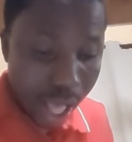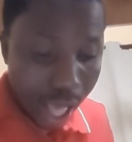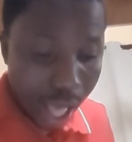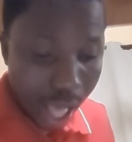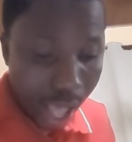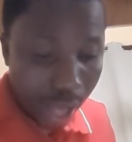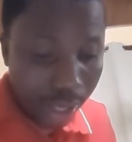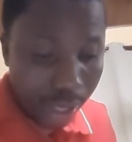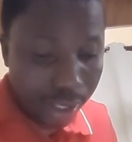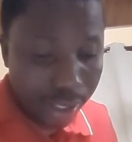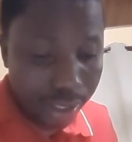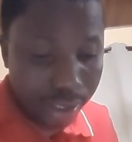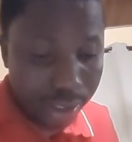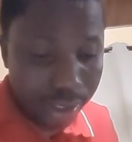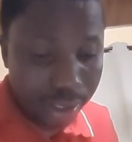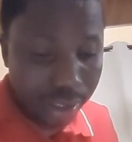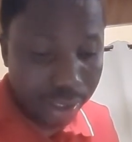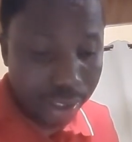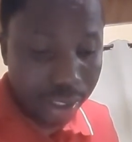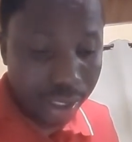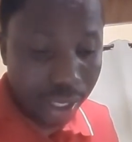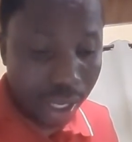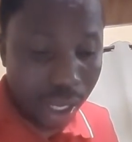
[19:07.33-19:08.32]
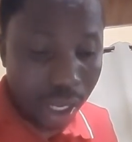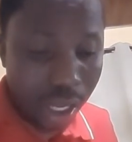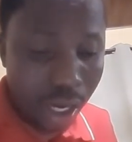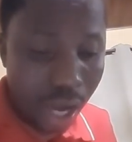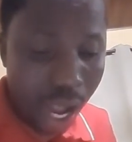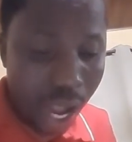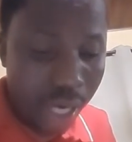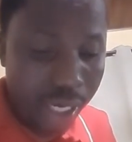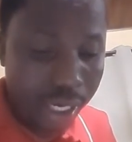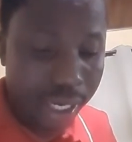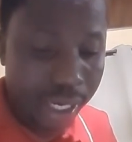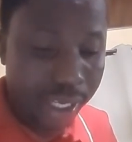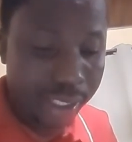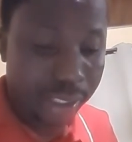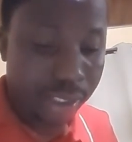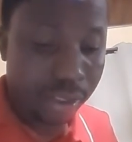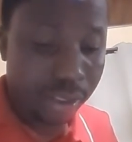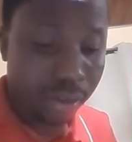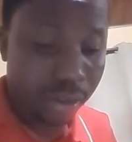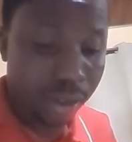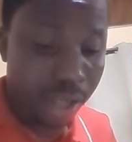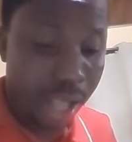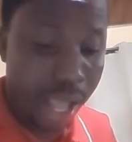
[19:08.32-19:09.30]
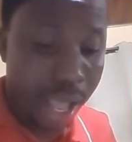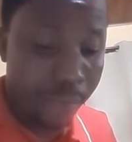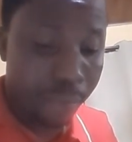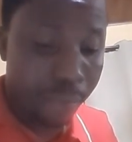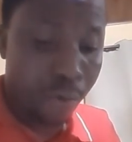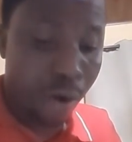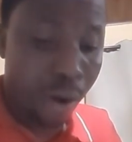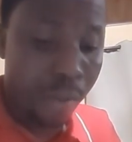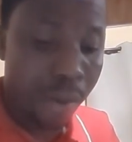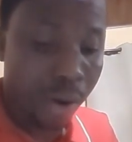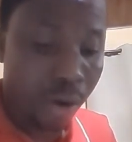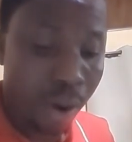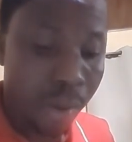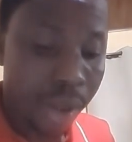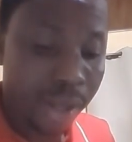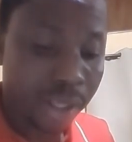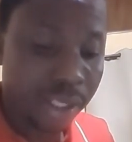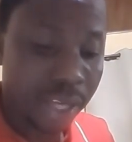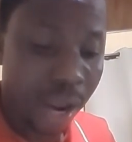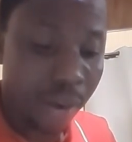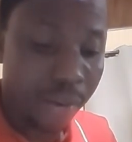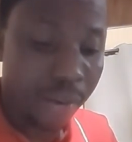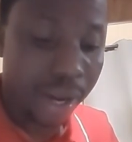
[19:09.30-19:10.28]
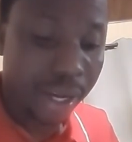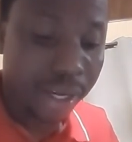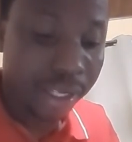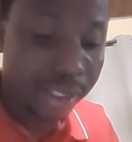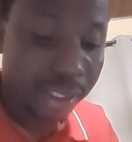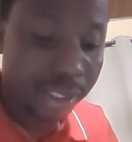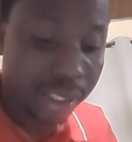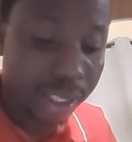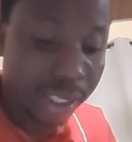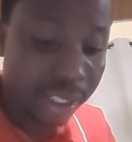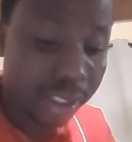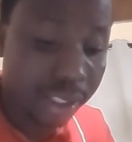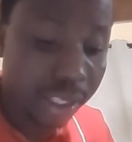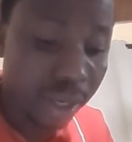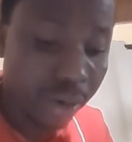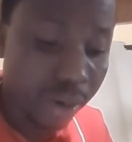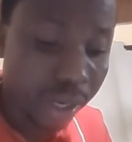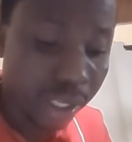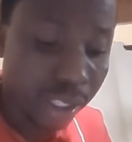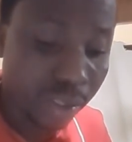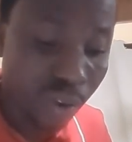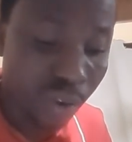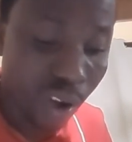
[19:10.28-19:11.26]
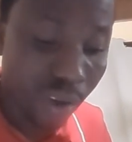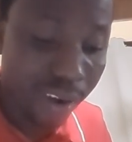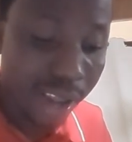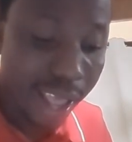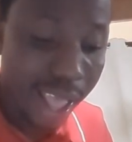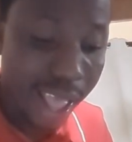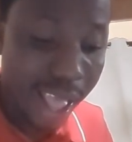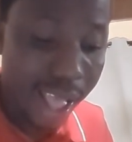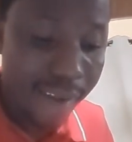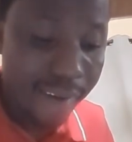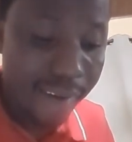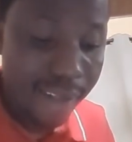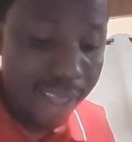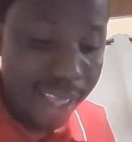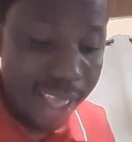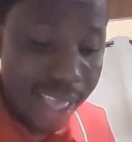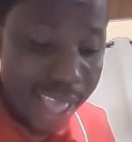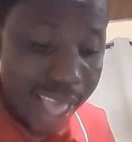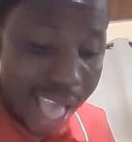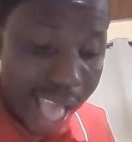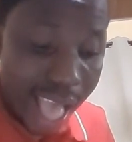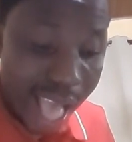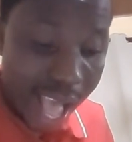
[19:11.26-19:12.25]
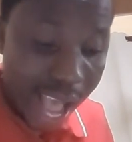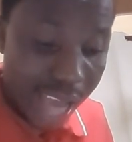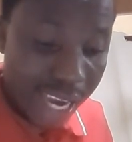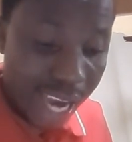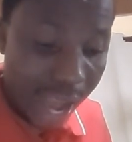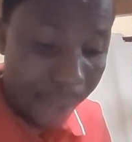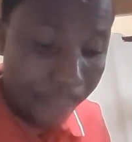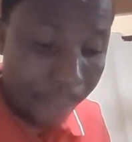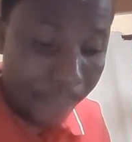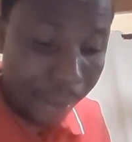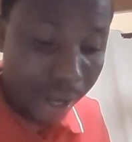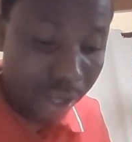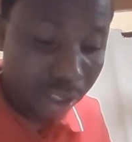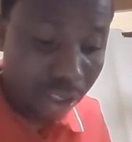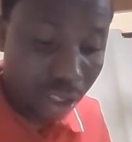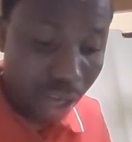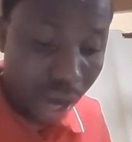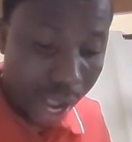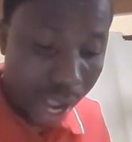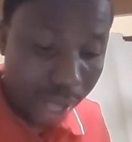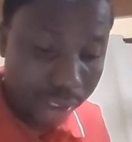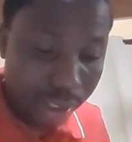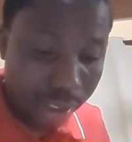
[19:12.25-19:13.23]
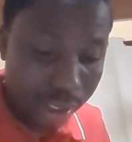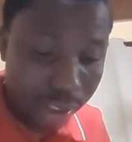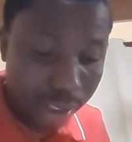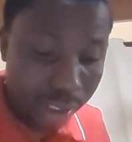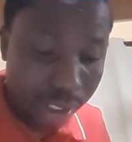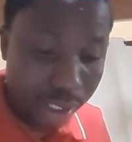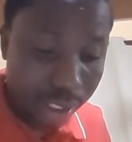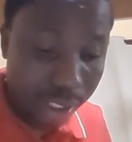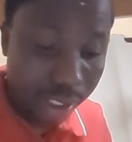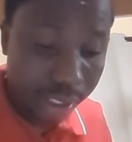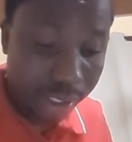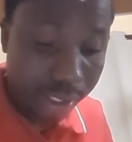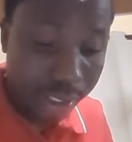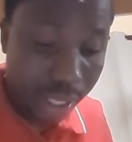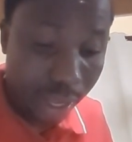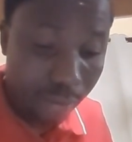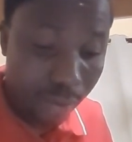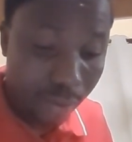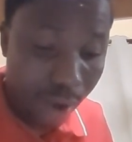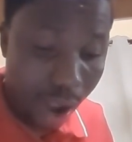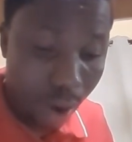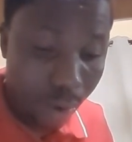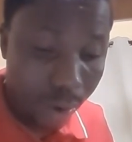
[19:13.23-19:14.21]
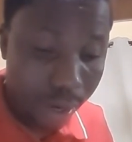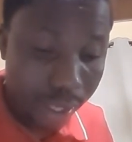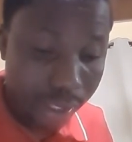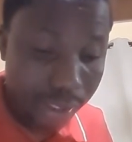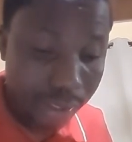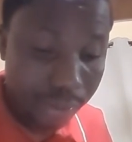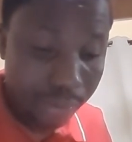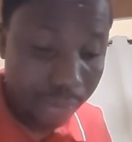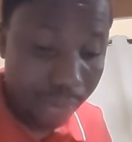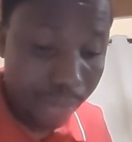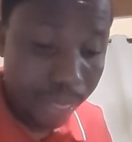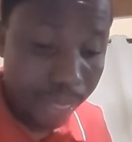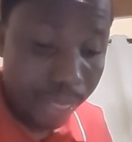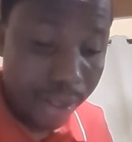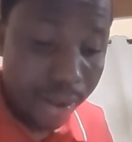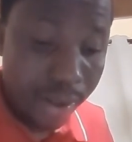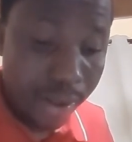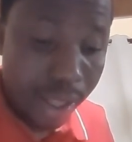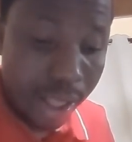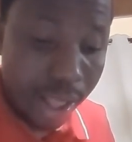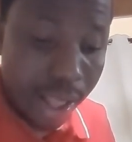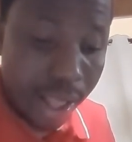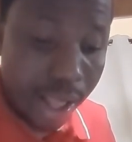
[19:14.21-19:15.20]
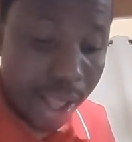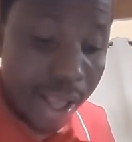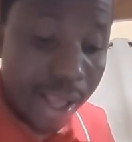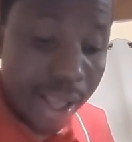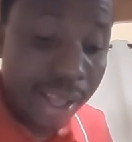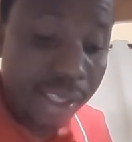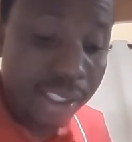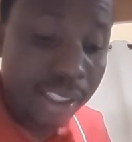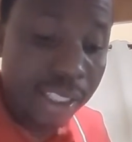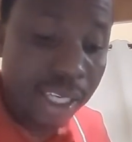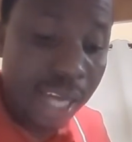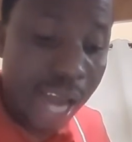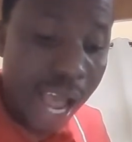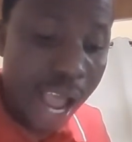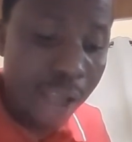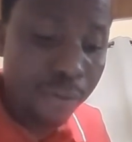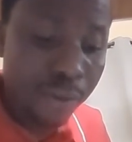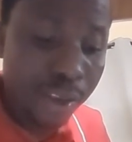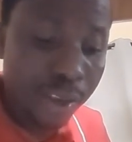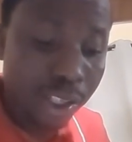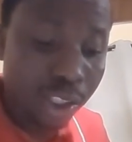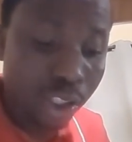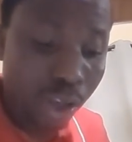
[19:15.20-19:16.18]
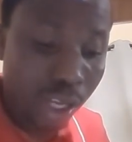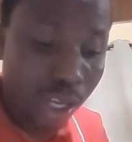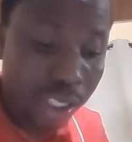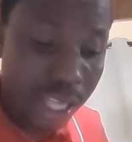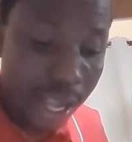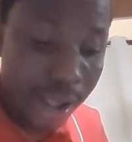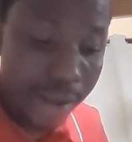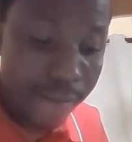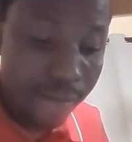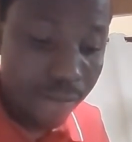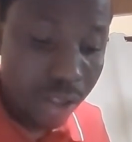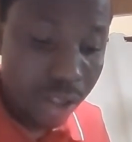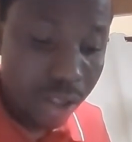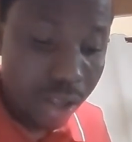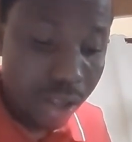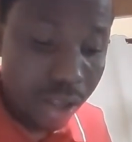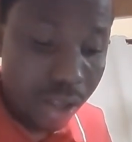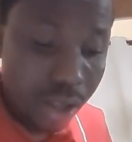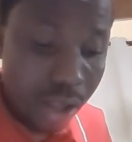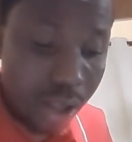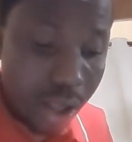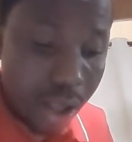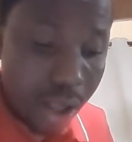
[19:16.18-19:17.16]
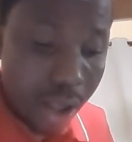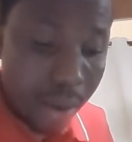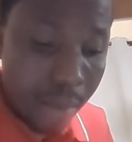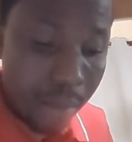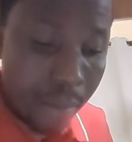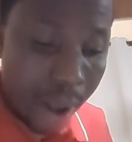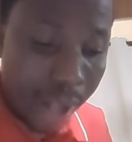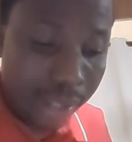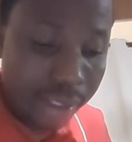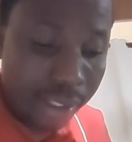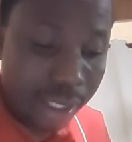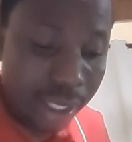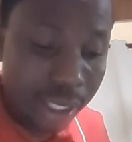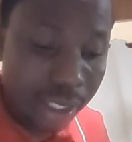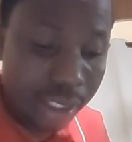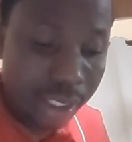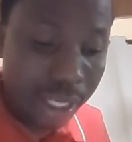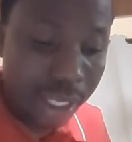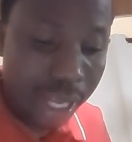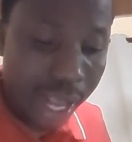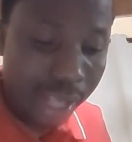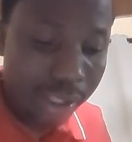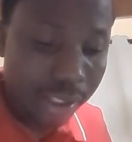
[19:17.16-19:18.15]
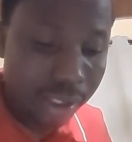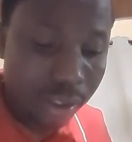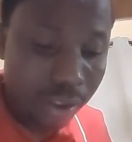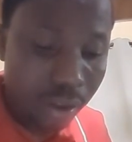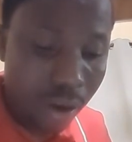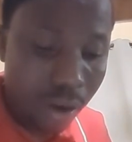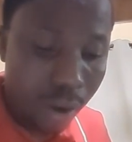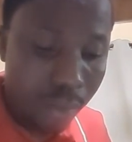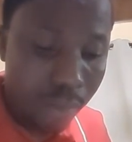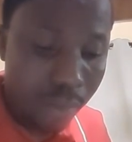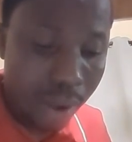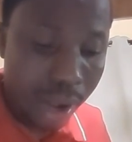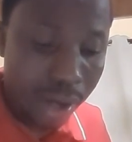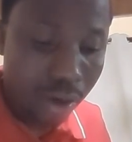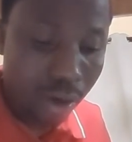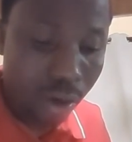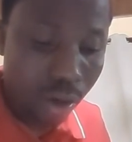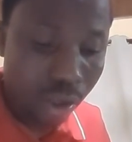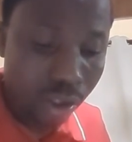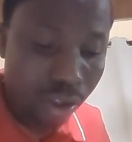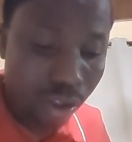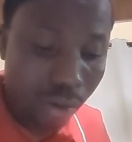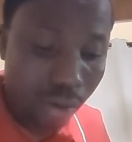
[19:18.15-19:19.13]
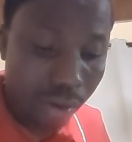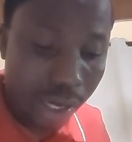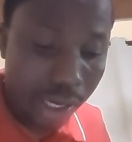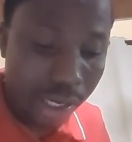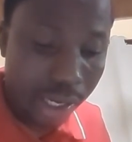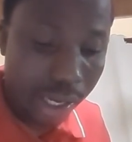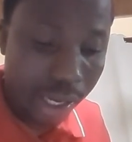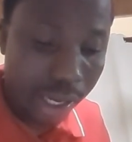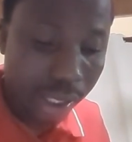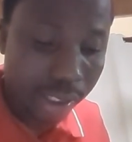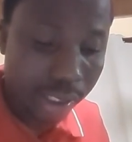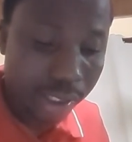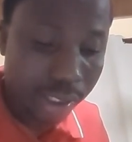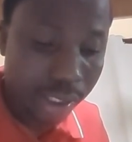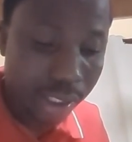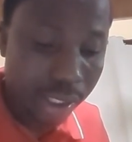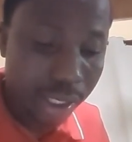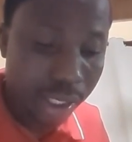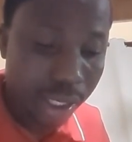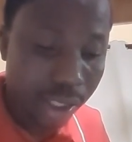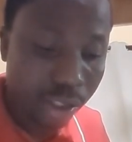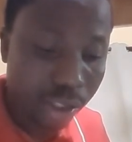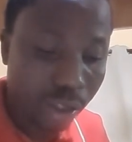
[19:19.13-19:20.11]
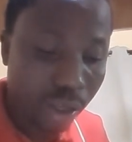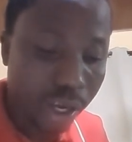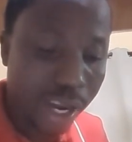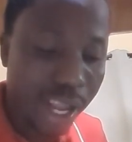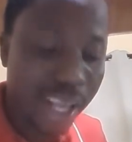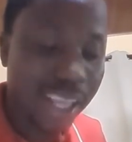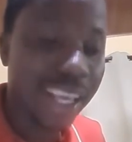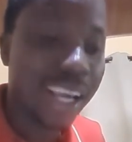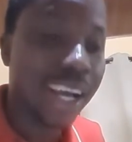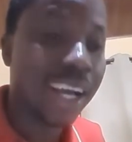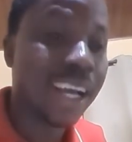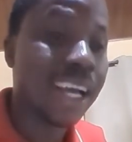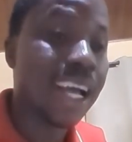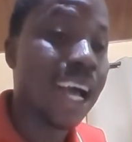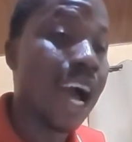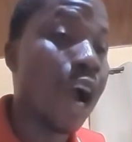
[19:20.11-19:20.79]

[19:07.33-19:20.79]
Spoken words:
And Enoch is, from a commentary I read, is distinguished from the other patriarchs in several ways. His life is shorter, but his years number those of the days in the solar year.